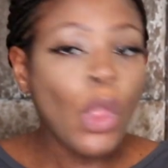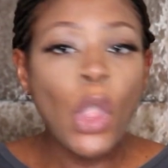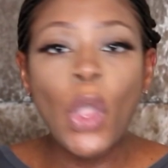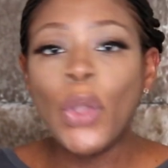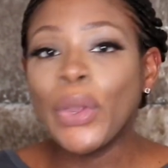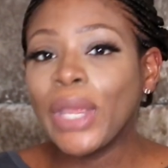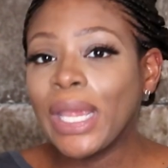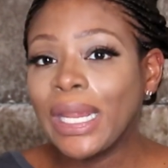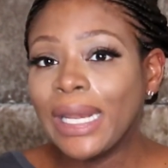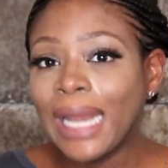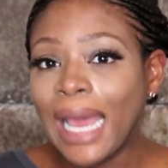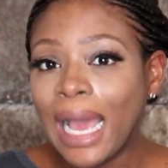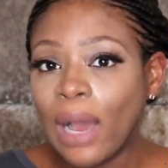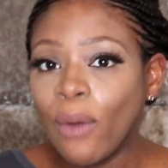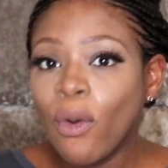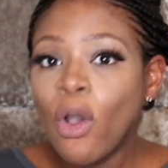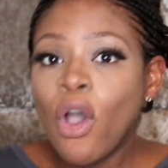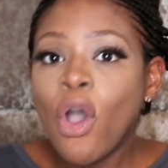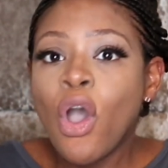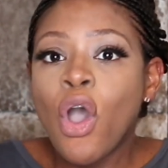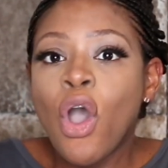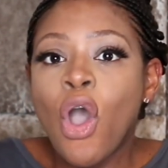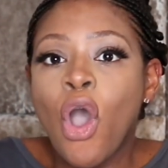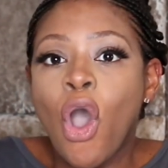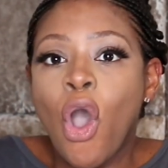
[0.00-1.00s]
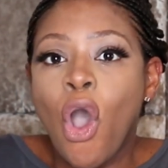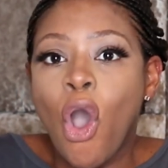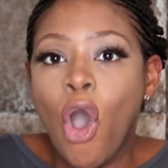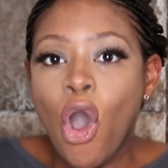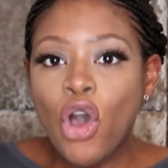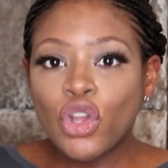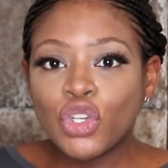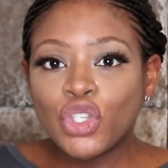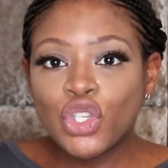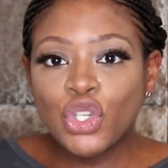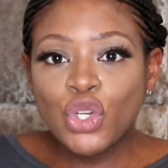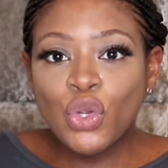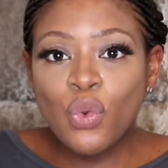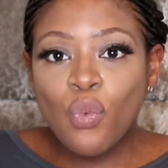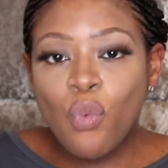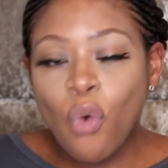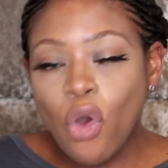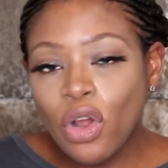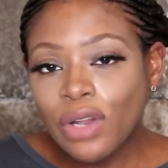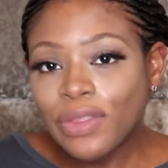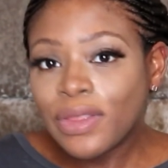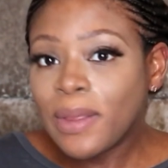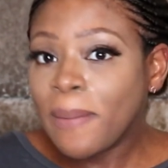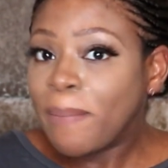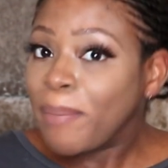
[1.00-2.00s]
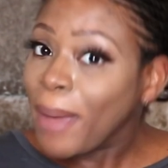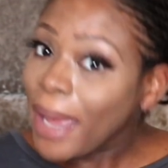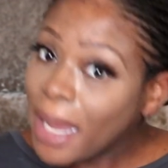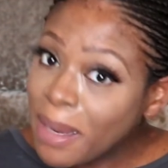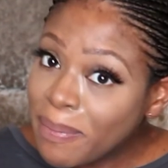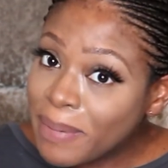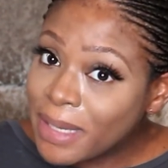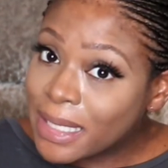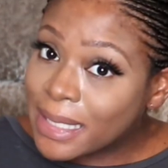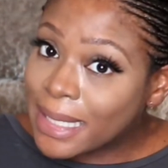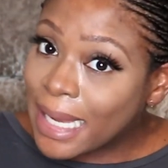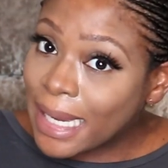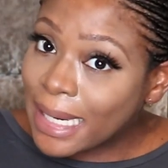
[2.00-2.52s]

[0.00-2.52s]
Okay, now on to what the baby's